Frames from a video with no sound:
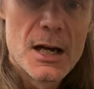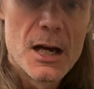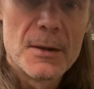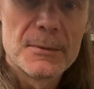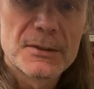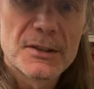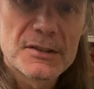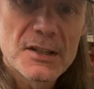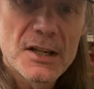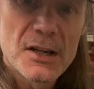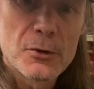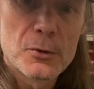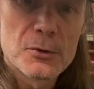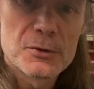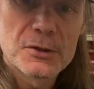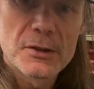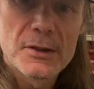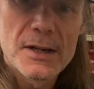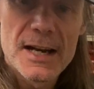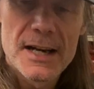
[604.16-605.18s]
because that
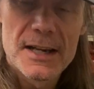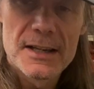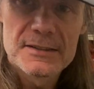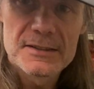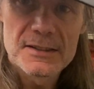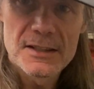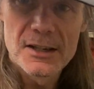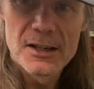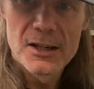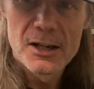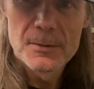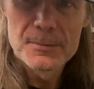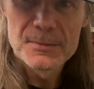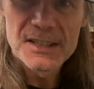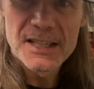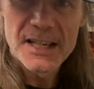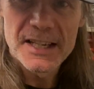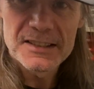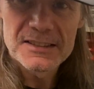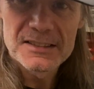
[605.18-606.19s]
also has
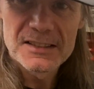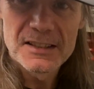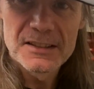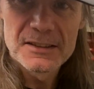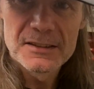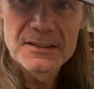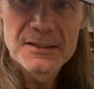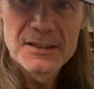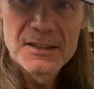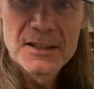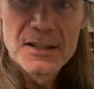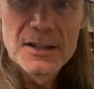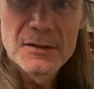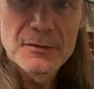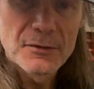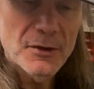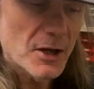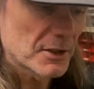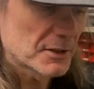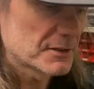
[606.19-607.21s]
caked in
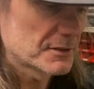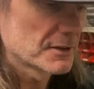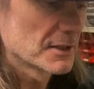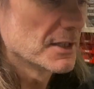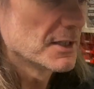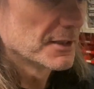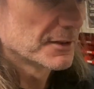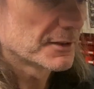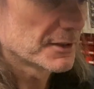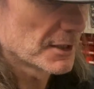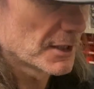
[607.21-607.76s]
flux. So the